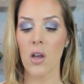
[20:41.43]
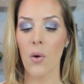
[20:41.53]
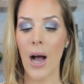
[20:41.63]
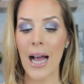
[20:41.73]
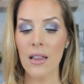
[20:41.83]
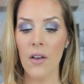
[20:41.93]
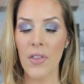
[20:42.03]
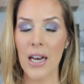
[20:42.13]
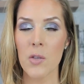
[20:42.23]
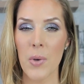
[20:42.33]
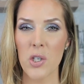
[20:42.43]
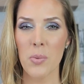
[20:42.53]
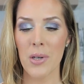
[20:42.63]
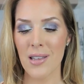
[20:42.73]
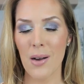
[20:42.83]
So I love that, especially
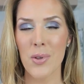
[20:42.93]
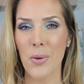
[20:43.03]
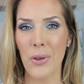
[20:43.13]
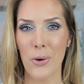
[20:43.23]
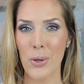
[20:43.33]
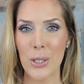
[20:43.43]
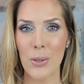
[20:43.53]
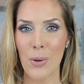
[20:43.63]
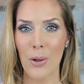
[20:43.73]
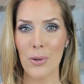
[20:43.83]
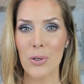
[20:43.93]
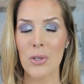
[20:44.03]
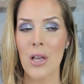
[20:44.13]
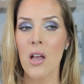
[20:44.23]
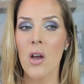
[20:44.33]
because that one's only $32,